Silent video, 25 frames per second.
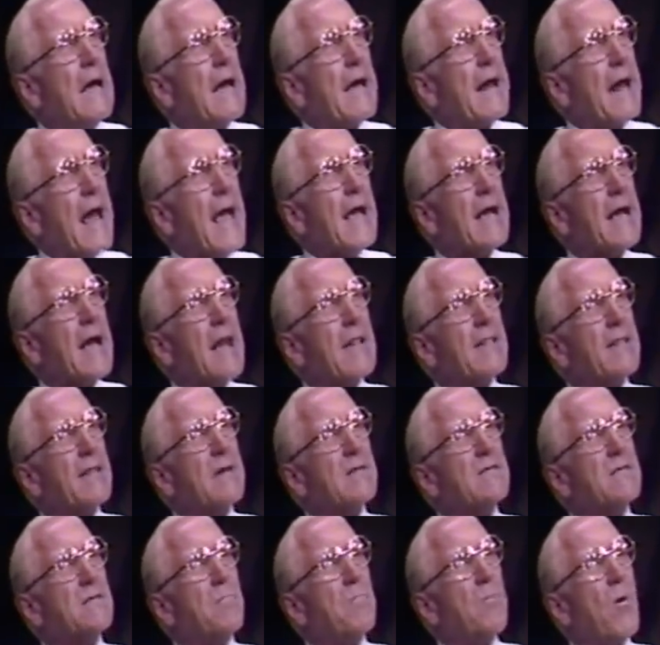And I got
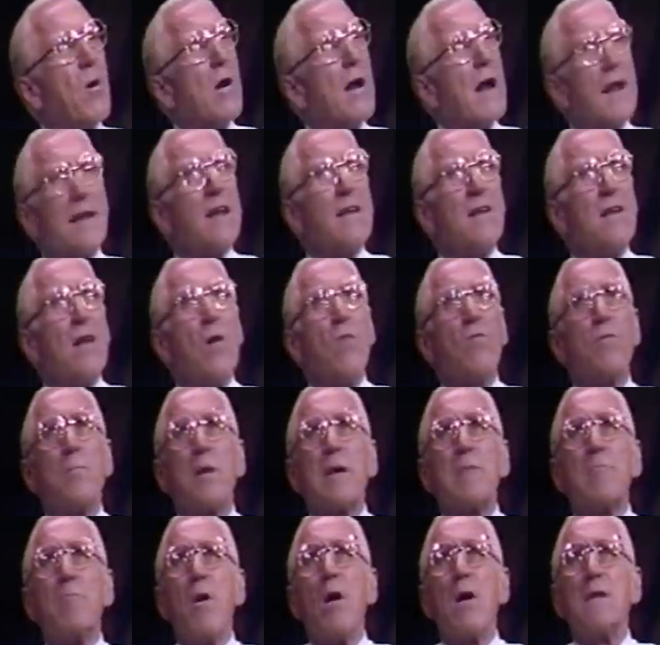their support. I didn't know the
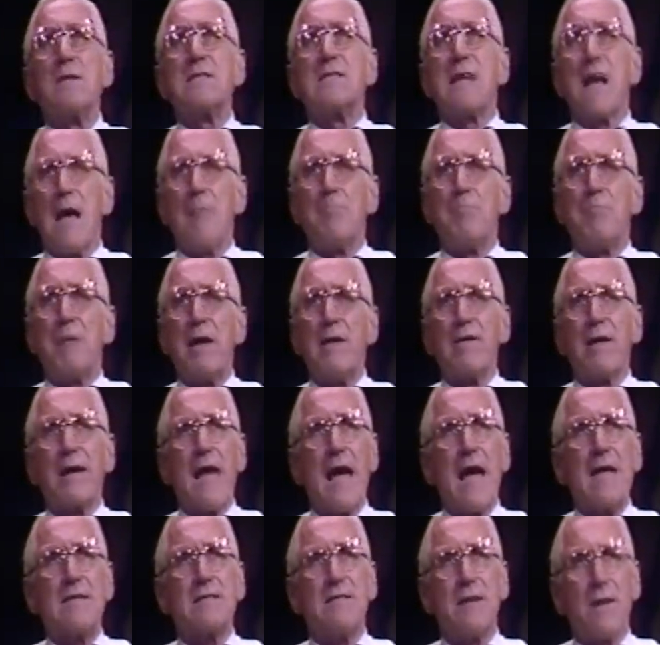big boss, Tom
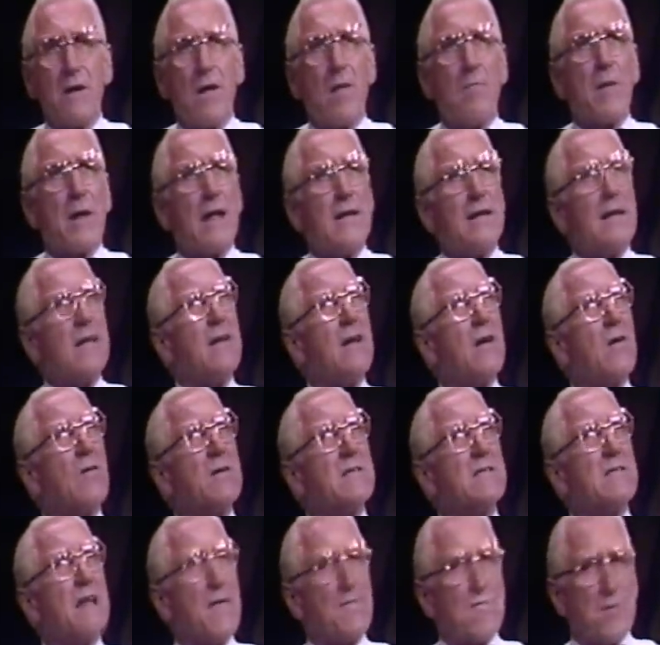Pendergast, at all, but I did know
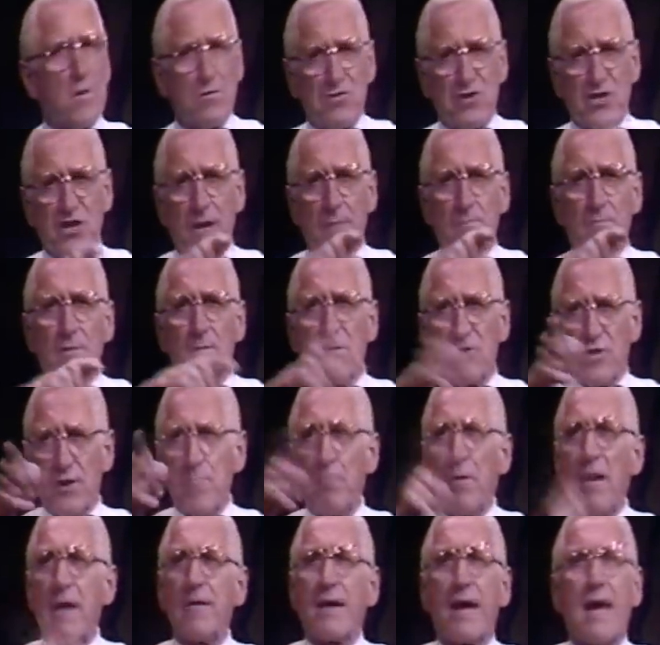his nephew, Jim
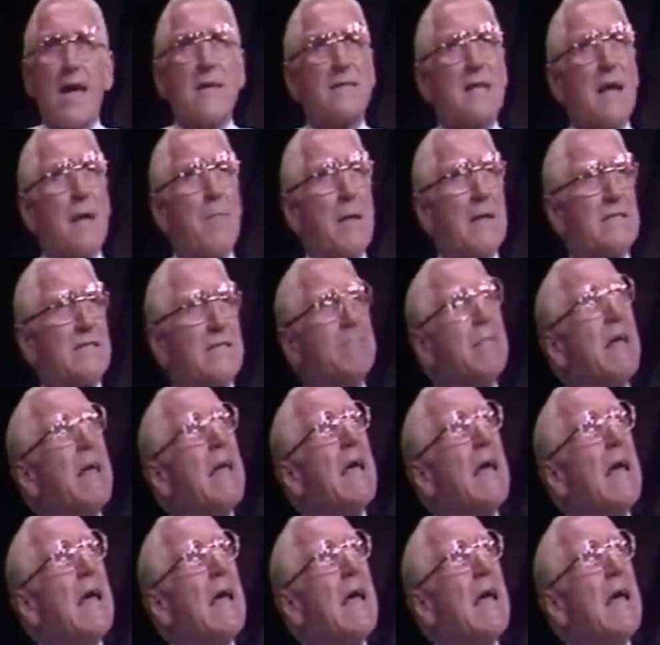Pendergast I mentioned.